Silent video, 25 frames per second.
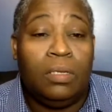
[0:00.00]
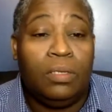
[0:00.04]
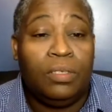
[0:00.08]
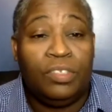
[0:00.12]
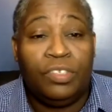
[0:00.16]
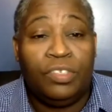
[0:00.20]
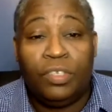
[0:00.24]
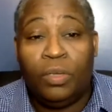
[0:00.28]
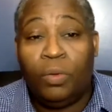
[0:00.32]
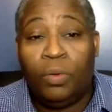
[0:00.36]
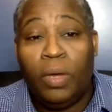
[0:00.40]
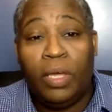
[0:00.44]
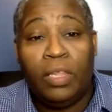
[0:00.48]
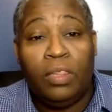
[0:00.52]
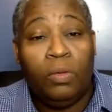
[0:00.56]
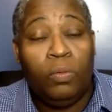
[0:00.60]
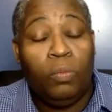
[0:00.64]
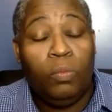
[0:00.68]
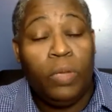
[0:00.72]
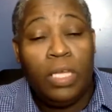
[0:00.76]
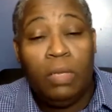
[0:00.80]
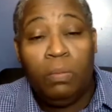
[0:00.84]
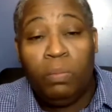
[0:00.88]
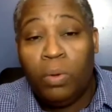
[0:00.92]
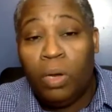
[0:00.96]
So whether
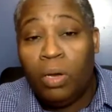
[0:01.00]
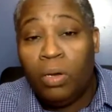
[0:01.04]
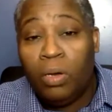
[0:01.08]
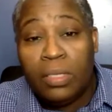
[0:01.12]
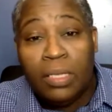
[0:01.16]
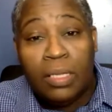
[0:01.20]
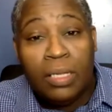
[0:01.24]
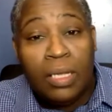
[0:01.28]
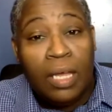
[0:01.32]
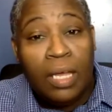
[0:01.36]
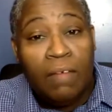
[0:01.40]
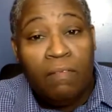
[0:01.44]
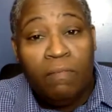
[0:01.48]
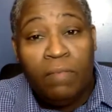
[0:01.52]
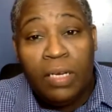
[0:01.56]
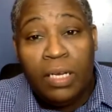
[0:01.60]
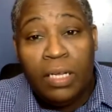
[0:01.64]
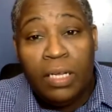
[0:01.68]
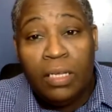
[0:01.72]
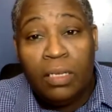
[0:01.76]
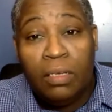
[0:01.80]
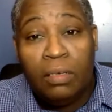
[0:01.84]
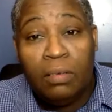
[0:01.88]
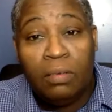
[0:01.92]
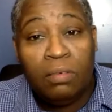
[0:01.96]
we broke the
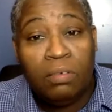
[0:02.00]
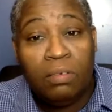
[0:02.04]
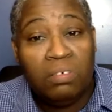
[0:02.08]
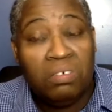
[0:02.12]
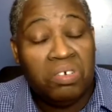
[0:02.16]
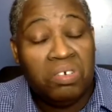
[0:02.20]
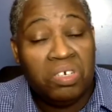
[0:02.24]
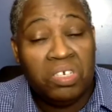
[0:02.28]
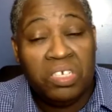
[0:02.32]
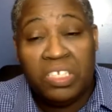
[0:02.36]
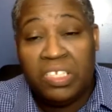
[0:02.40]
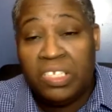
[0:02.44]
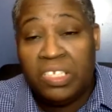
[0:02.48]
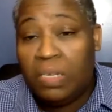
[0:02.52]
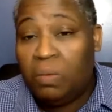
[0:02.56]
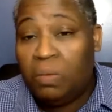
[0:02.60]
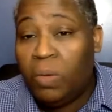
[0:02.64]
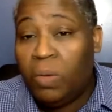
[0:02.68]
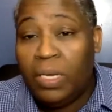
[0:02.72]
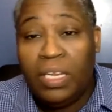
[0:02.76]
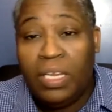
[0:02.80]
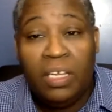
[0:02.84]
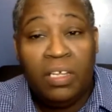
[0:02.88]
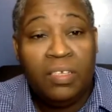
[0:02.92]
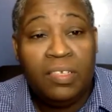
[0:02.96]
covenant or
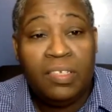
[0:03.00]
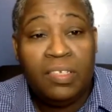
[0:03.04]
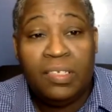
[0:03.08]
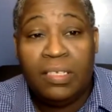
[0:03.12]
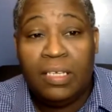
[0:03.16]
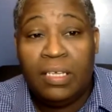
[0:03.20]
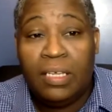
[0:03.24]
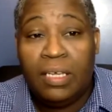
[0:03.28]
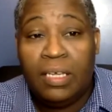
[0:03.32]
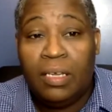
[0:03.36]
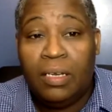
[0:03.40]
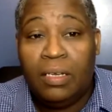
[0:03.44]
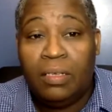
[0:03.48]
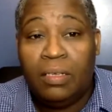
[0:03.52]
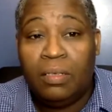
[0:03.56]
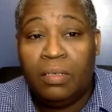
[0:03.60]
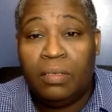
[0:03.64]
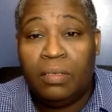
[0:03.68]
someone else did,